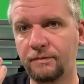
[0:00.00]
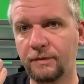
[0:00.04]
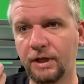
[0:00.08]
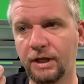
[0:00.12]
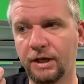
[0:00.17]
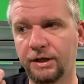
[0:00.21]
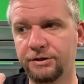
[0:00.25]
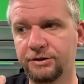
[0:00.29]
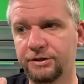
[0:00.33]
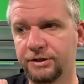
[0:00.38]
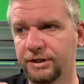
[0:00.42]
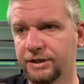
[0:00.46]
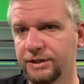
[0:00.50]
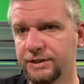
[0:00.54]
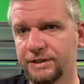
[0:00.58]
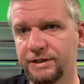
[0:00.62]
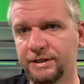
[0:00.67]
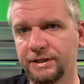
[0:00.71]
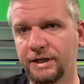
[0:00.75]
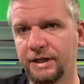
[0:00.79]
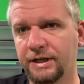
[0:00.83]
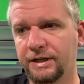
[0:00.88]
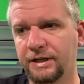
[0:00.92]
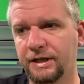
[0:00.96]

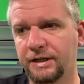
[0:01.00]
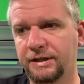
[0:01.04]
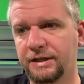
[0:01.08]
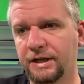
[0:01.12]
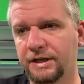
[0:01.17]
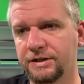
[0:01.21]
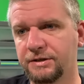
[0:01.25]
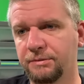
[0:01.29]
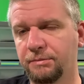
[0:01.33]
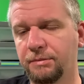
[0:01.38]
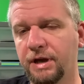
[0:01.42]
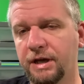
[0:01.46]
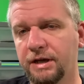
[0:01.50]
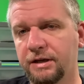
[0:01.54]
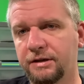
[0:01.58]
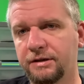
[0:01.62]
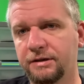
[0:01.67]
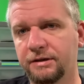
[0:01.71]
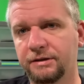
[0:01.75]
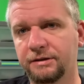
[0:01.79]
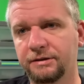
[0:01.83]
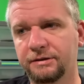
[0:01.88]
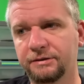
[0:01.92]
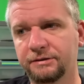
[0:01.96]
it doesn't
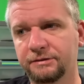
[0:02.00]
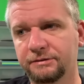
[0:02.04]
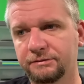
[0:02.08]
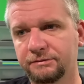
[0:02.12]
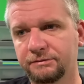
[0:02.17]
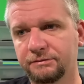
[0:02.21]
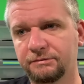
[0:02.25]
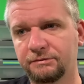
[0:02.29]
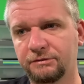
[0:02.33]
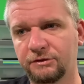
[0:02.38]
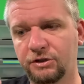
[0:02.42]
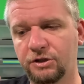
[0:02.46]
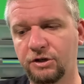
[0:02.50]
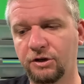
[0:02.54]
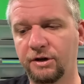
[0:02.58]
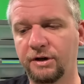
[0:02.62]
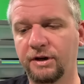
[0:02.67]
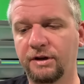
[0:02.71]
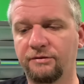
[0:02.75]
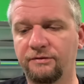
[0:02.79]
make good,